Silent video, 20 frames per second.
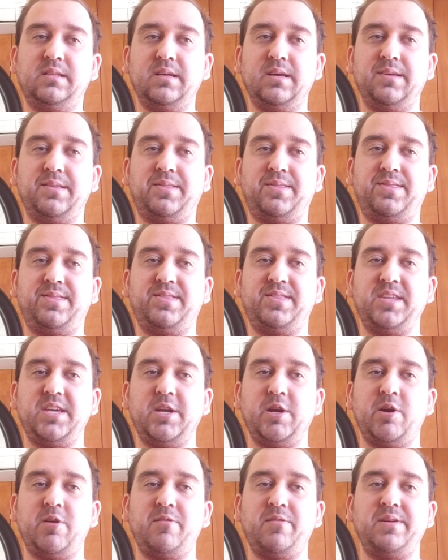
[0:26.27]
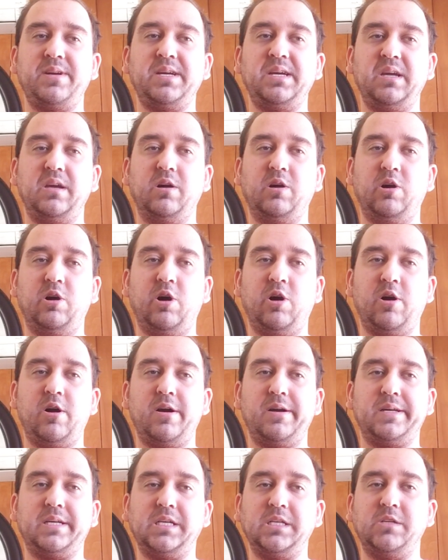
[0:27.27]
The theory
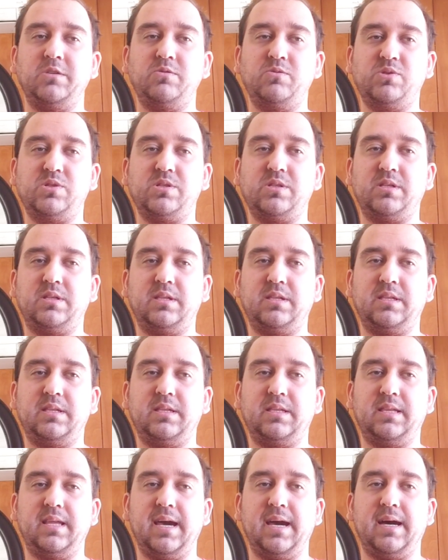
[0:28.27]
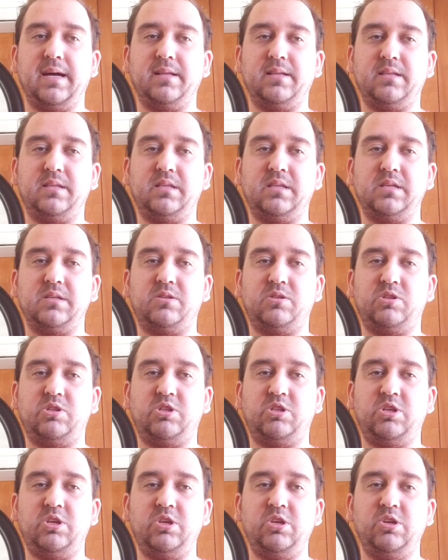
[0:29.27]
argues that the
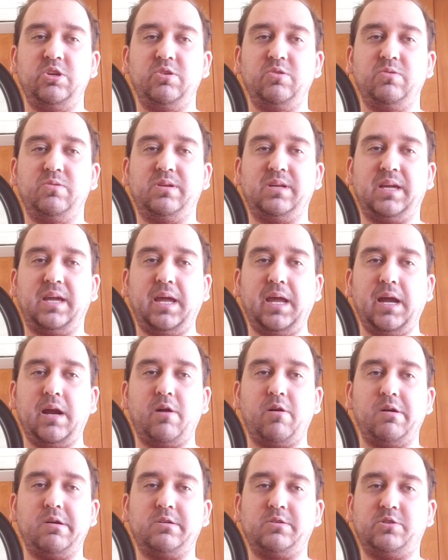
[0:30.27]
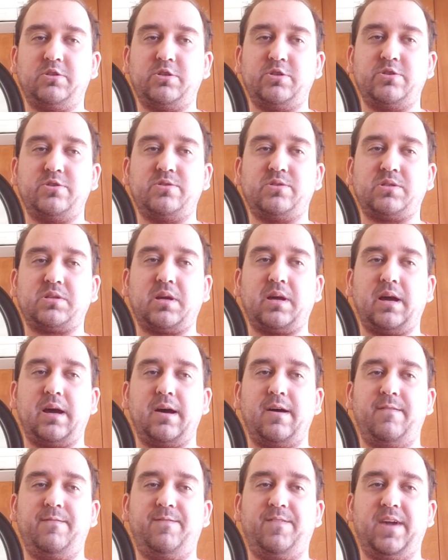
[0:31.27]
two characters
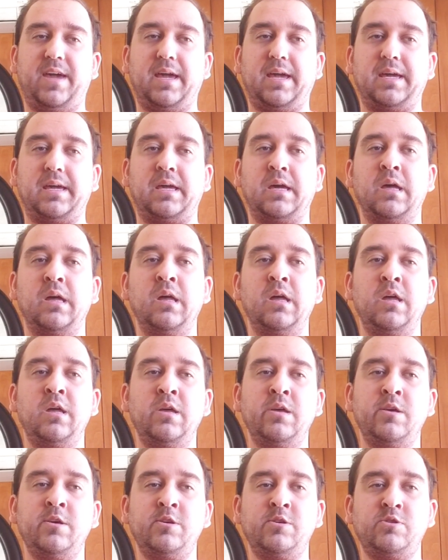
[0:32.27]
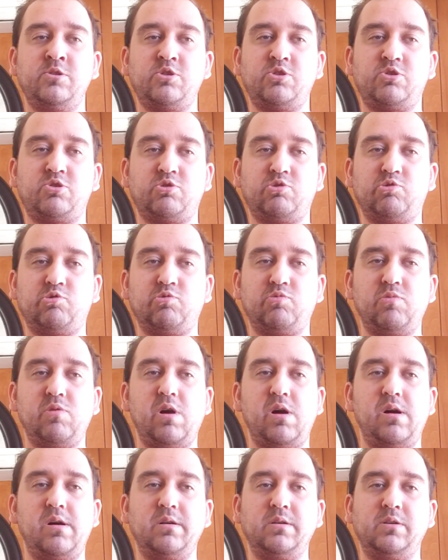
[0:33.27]
have a
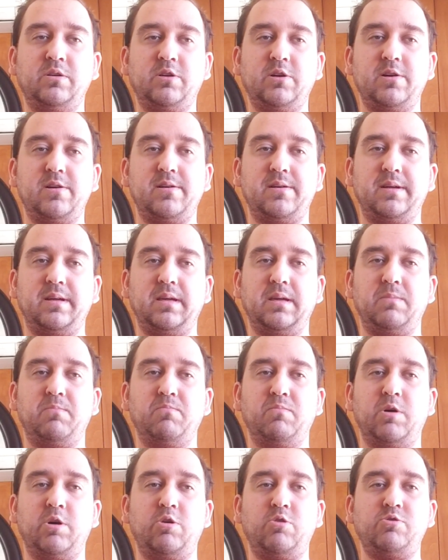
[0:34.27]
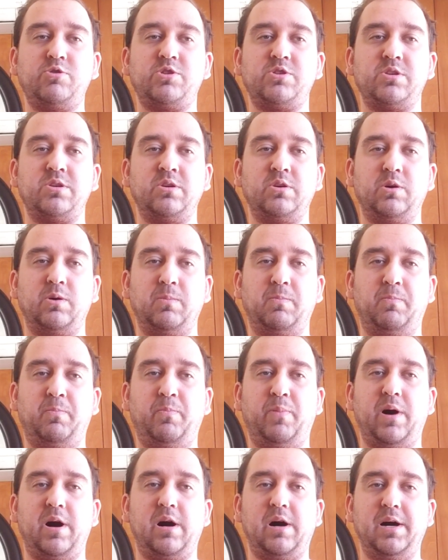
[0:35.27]
stronger emotional
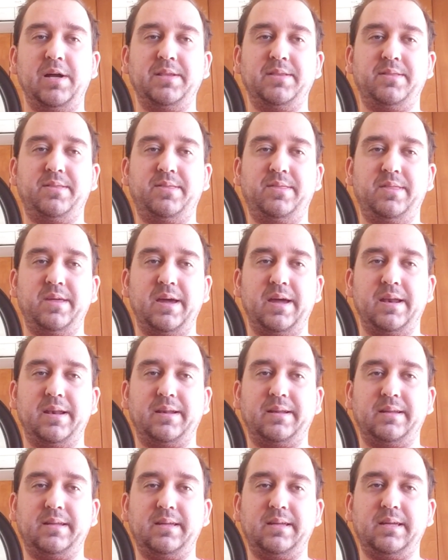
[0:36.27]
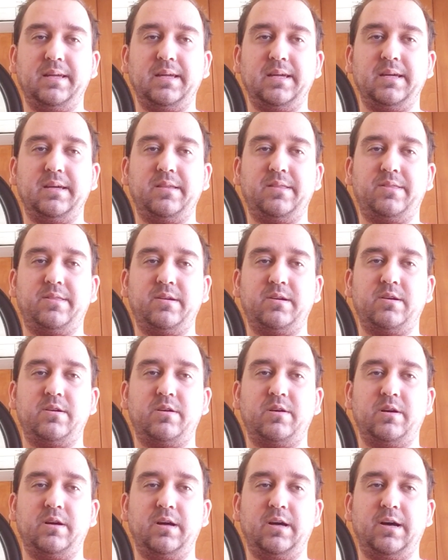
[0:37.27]
bond than
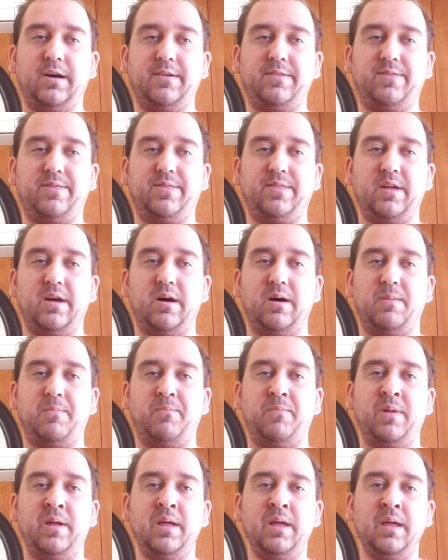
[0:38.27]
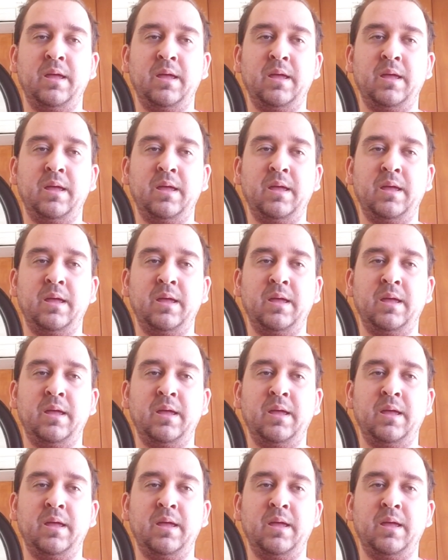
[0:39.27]
either of them